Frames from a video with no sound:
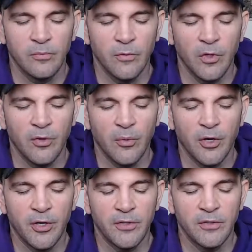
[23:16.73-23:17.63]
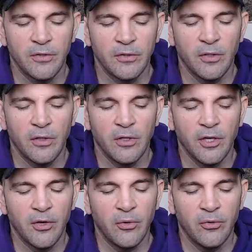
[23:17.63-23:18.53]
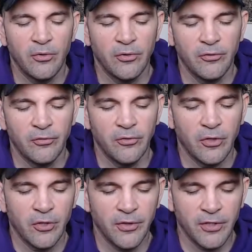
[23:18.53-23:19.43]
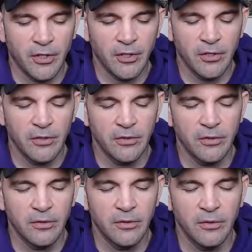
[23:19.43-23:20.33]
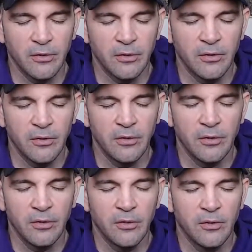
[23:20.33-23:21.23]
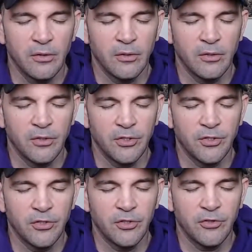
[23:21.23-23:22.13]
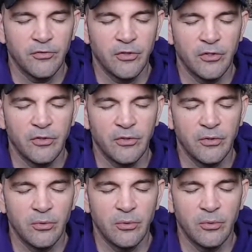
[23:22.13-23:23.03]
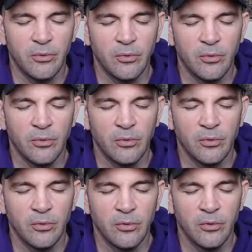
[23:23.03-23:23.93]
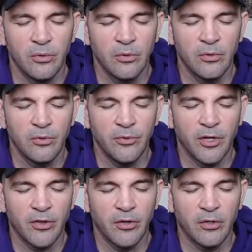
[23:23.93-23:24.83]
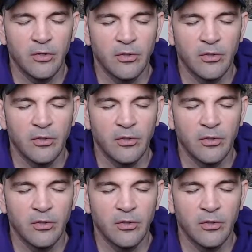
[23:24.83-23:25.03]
Otherwise, let go of all the techniques and just shift into do nothing.